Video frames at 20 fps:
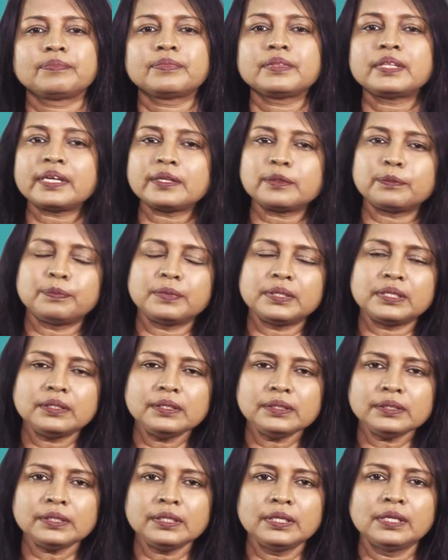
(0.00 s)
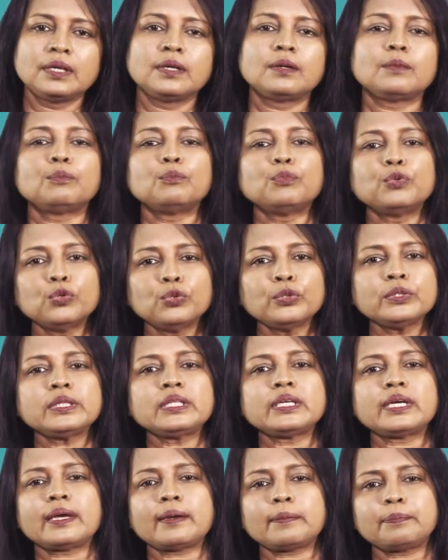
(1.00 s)
That means both
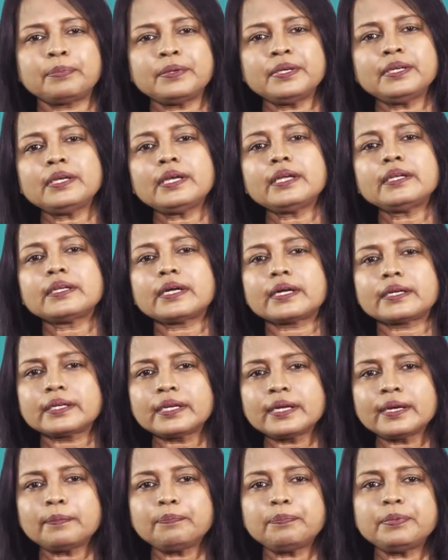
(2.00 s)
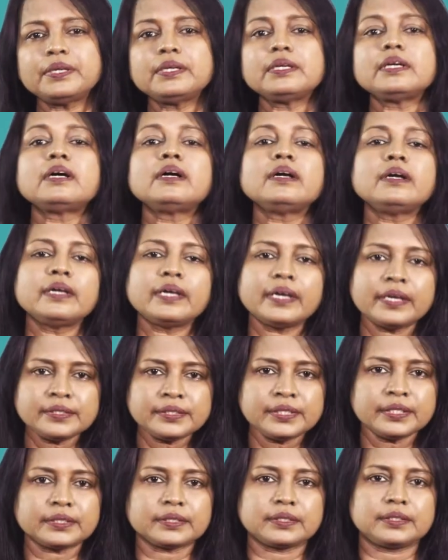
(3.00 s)
happy and unhappy are
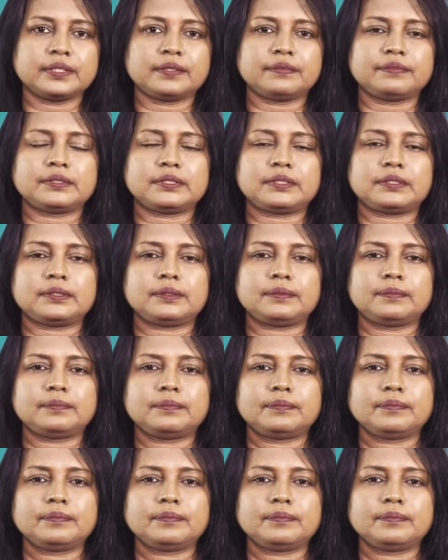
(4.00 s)
adjectives.